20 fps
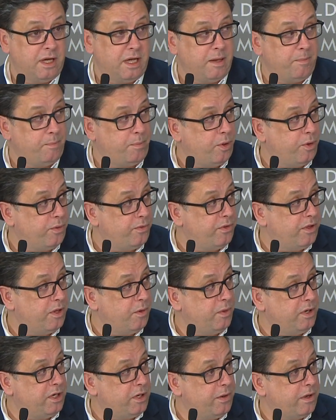Important
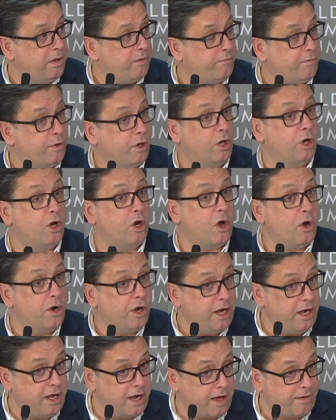that we do it for
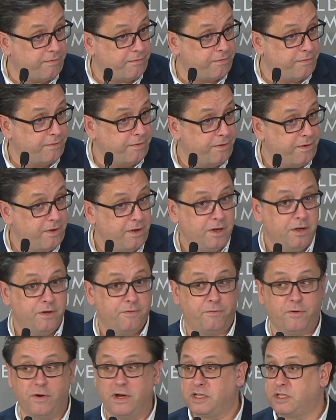long enough
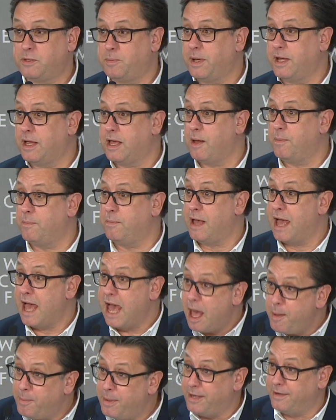for it to become
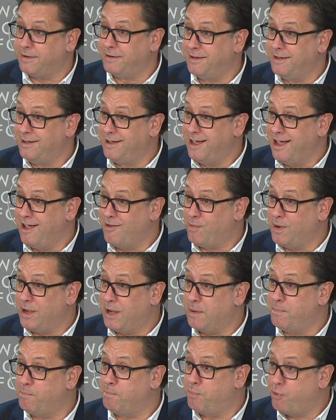habit, if we
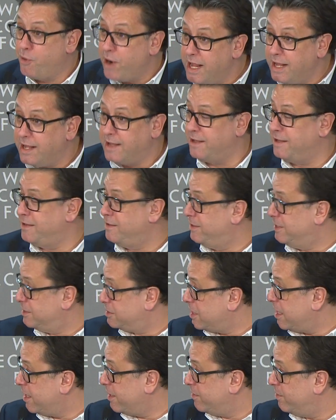can break the
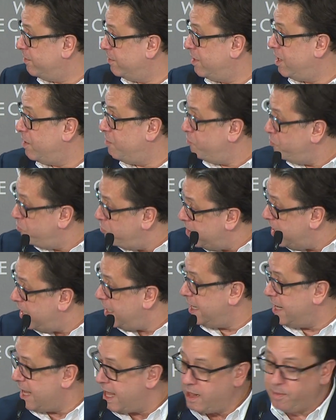cycle and
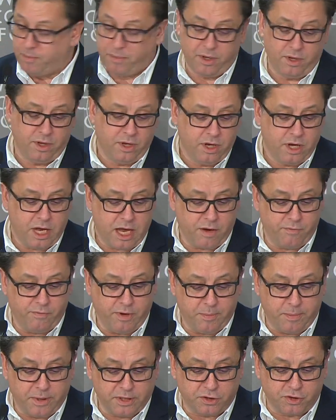really help
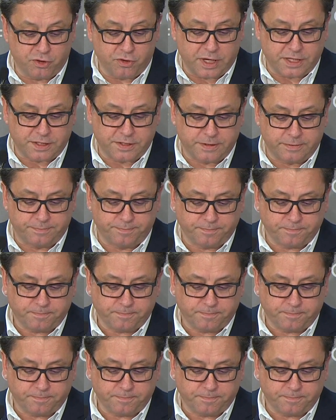rebuild trust.